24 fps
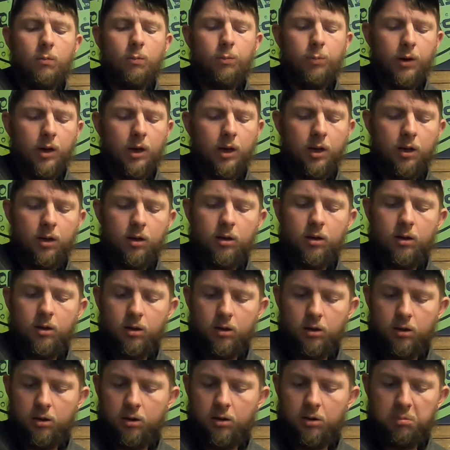But
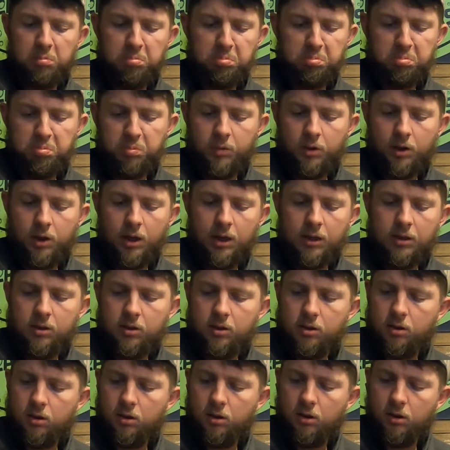
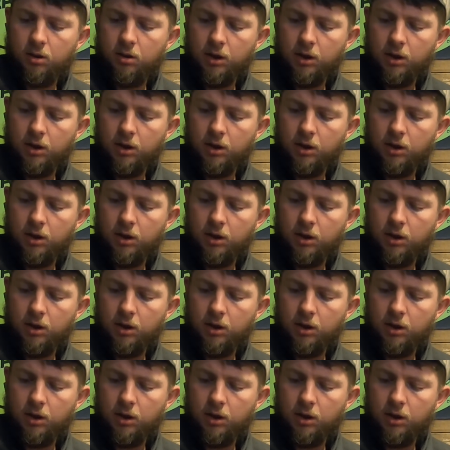it's